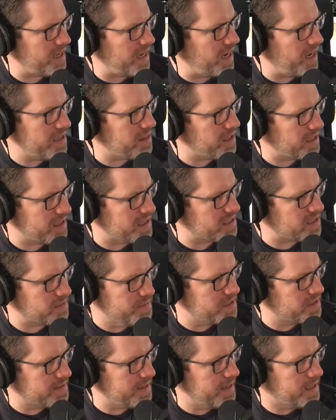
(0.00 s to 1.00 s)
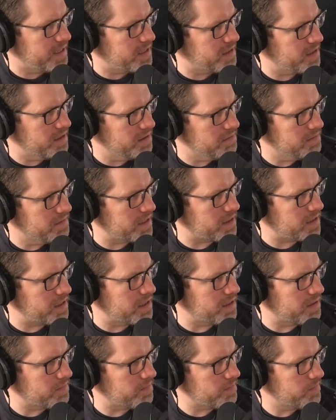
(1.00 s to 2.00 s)
Like, I think that's a mistake though.
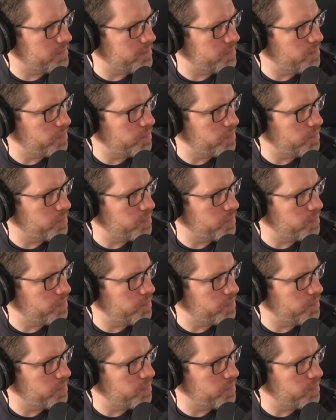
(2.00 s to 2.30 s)
I think,